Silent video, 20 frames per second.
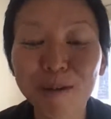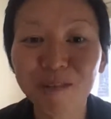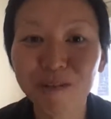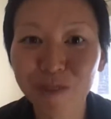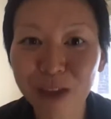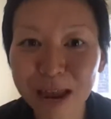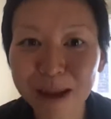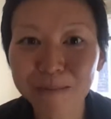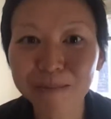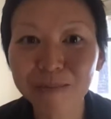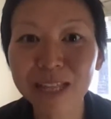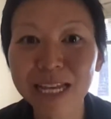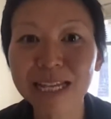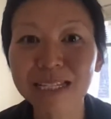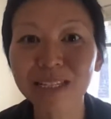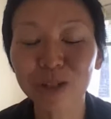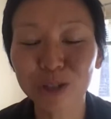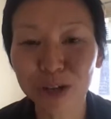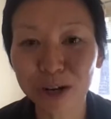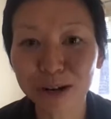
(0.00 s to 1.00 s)

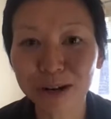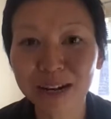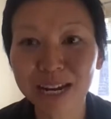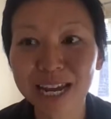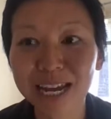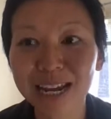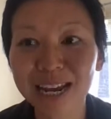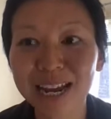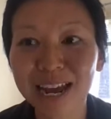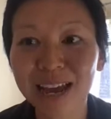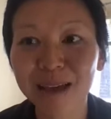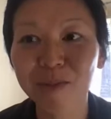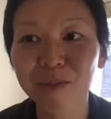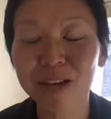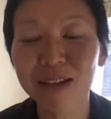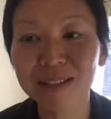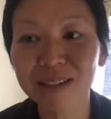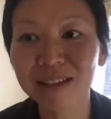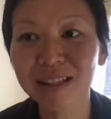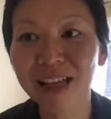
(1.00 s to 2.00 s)
family's journey,
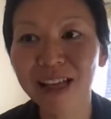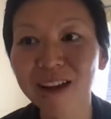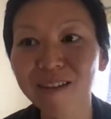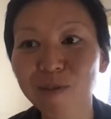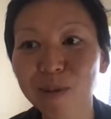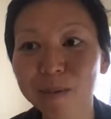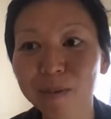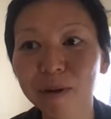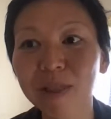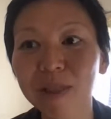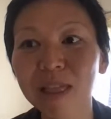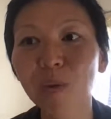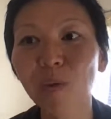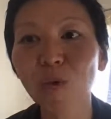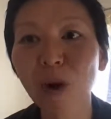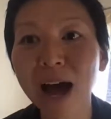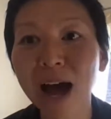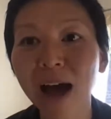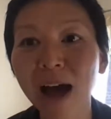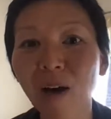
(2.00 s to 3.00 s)
because a lot of people are like,
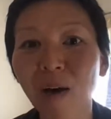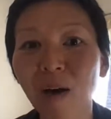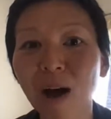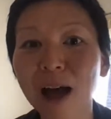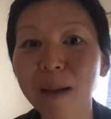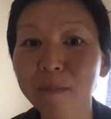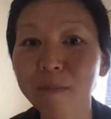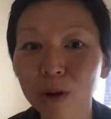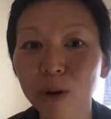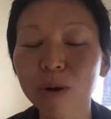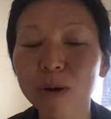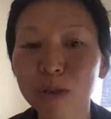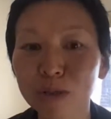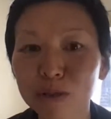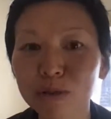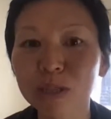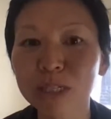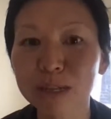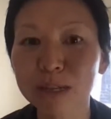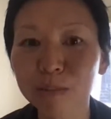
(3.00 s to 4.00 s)
wow, I'm going
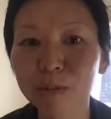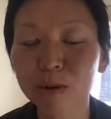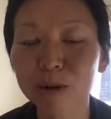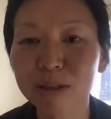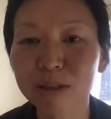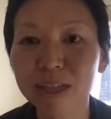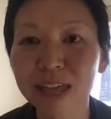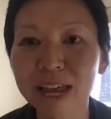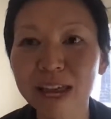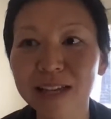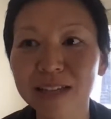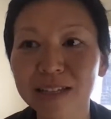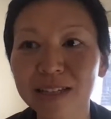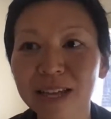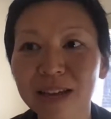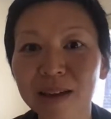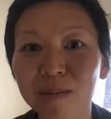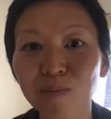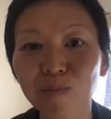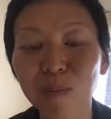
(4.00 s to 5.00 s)
through similar things.
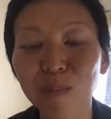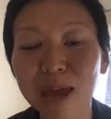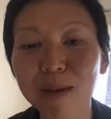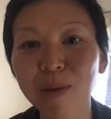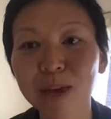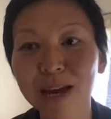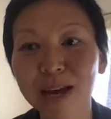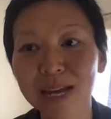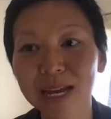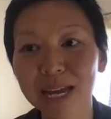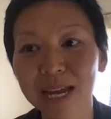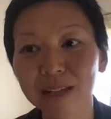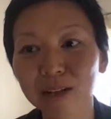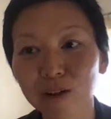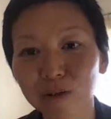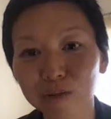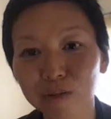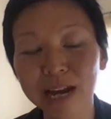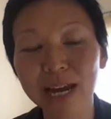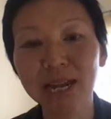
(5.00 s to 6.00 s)
Maybe I can
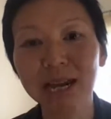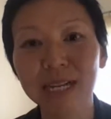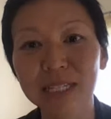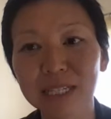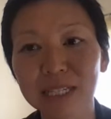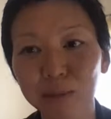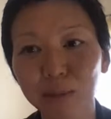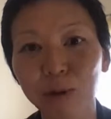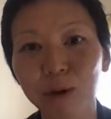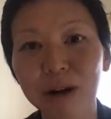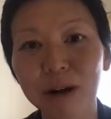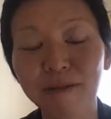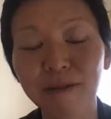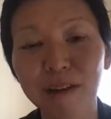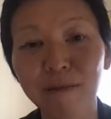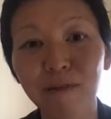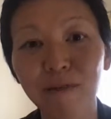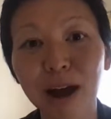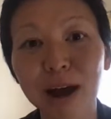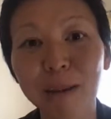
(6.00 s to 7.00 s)
create a supportive
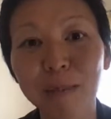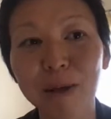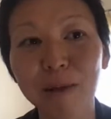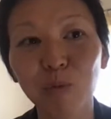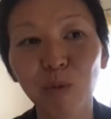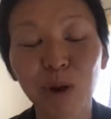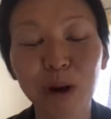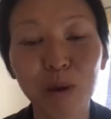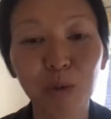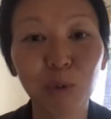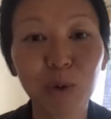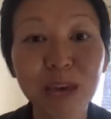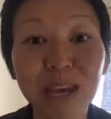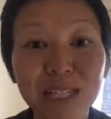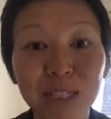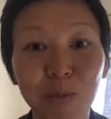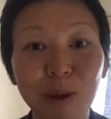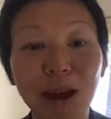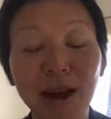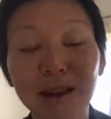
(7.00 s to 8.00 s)
environment where we
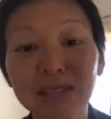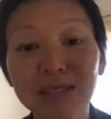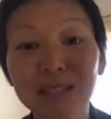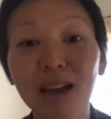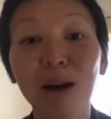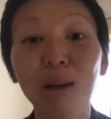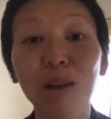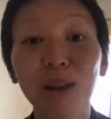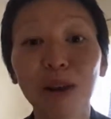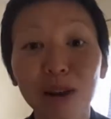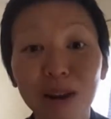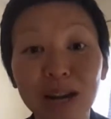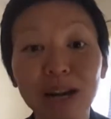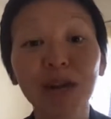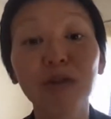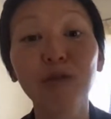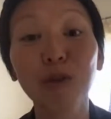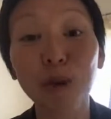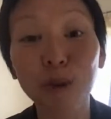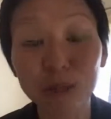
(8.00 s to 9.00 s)
as parents all learn and
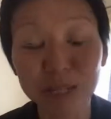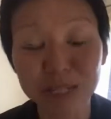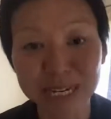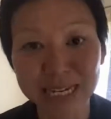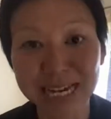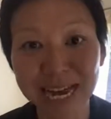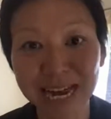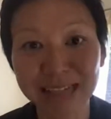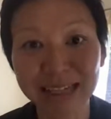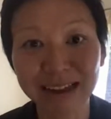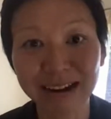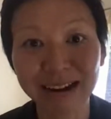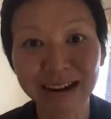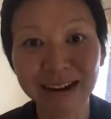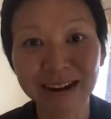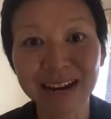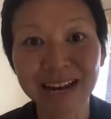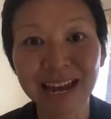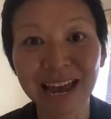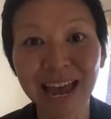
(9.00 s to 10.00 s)
grow
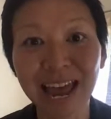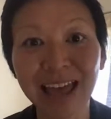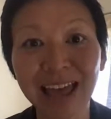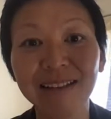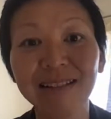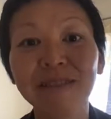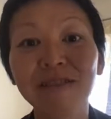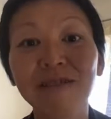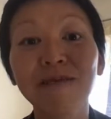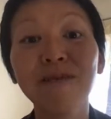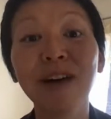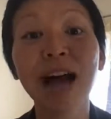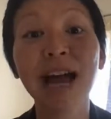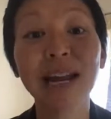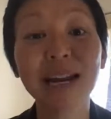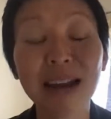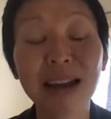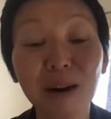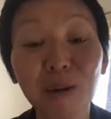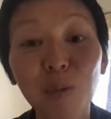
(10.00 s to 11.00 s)
together and
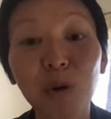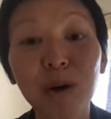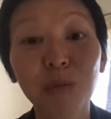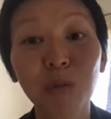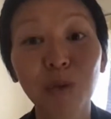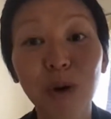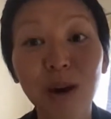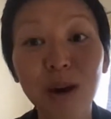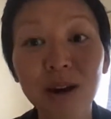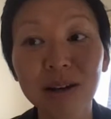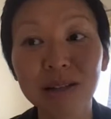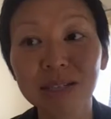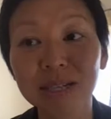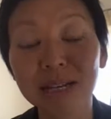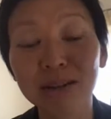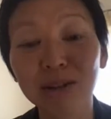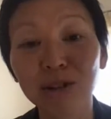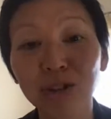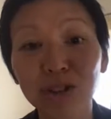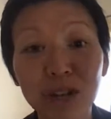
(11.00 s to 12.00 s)
find out what works
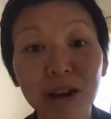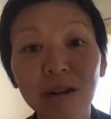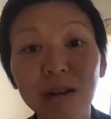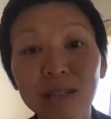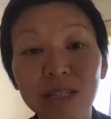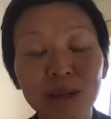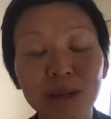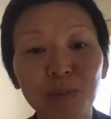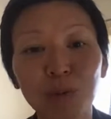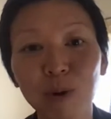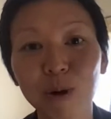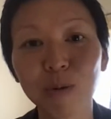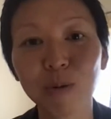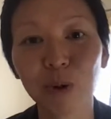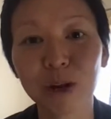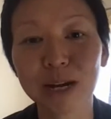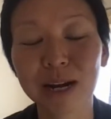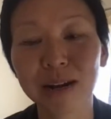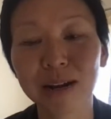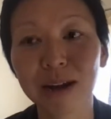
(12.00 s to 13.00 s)
and share and support
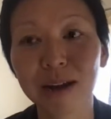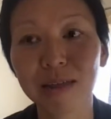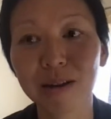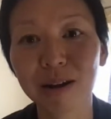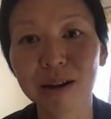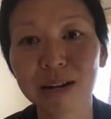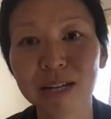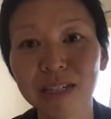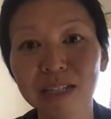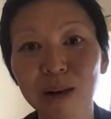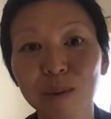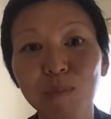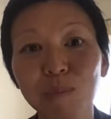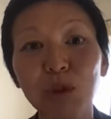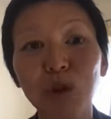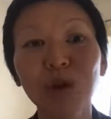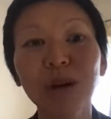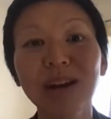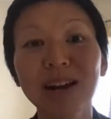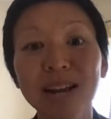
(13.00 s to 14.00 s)
one another, because
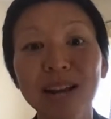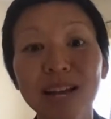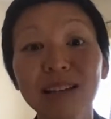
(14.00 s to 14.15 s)
community